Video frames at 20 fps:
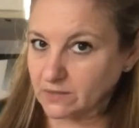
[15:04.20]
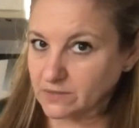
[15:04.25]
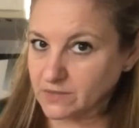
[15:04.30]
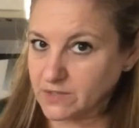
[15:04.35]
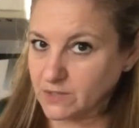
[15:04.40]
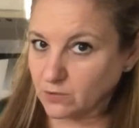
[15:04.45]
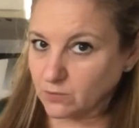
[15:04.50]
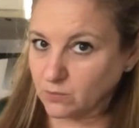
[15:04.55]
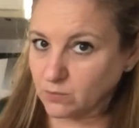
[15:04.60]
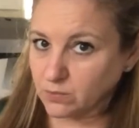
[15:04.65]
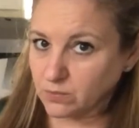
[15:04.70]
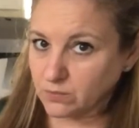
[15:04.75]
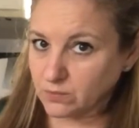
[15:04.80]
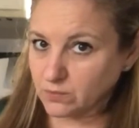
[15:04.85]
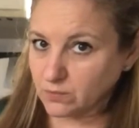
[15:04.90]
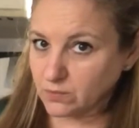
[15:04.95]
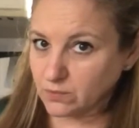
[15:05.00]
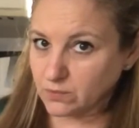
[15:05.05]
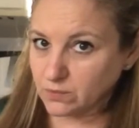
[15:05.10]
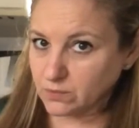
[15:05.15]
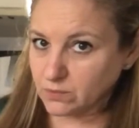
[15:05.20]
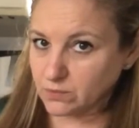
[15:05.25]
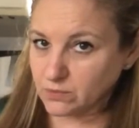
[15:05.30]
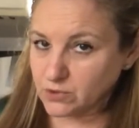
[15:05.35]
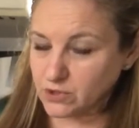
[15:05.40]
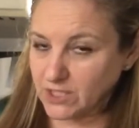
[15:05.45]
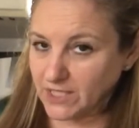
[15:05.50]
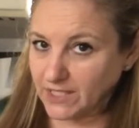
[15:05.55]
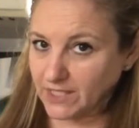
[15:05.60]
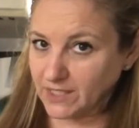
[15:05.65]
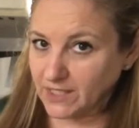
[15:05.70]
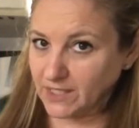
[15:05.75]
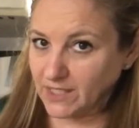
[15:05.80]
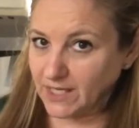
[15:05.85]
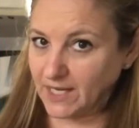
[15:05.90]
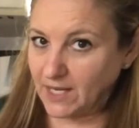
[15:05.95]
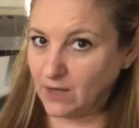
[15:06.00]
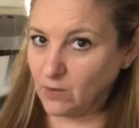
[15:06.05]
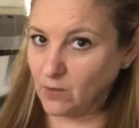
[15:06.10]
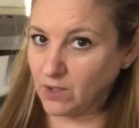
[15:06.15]
So check it in an
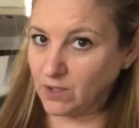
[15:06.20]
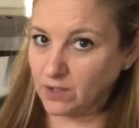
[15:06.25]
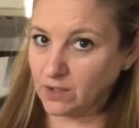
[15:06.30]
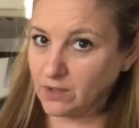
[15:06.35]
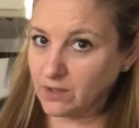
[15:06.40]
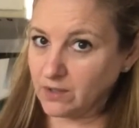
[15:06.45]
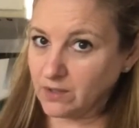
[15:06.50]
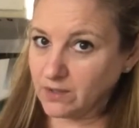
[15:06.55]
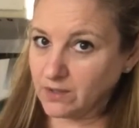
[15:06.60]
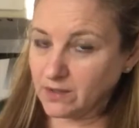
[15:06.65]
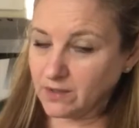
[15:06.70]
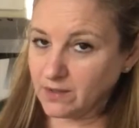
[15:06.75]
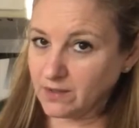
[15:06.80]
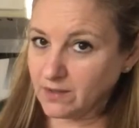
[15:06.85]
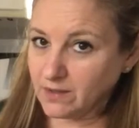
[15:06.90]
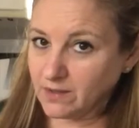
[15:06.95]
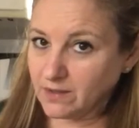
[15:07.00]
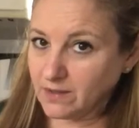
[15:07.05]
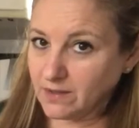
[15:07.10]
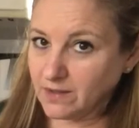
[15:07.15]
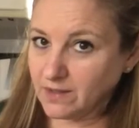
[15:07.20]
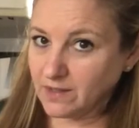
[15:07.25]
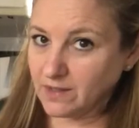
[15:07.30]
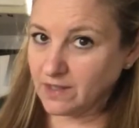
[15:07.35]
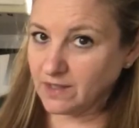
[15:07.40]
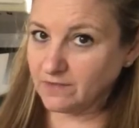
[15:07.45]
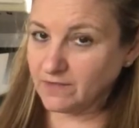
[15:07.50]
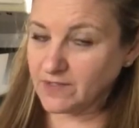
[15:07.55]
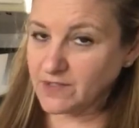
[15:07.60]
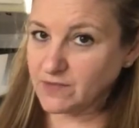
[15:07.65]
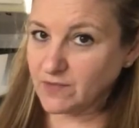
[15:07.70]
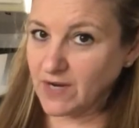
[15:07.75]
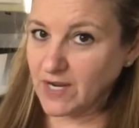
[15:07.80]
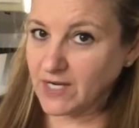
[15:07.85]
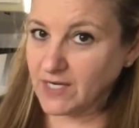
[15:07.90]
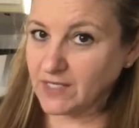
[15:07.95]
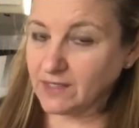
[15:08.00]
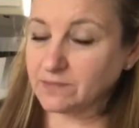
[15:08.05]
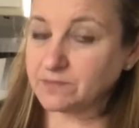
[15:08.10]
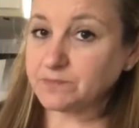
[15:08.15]
hour if it's
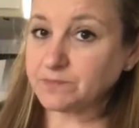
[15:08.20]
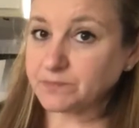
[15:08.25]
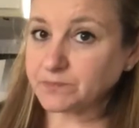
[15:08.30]
ready,